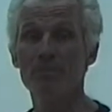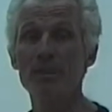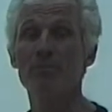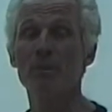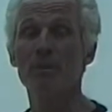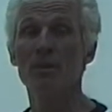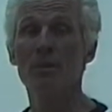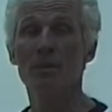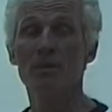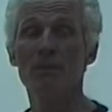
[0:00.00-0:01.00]
people.
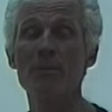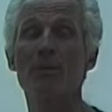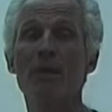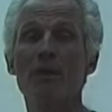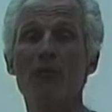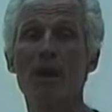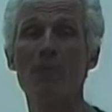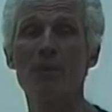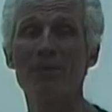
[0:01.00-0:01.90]
People like Robert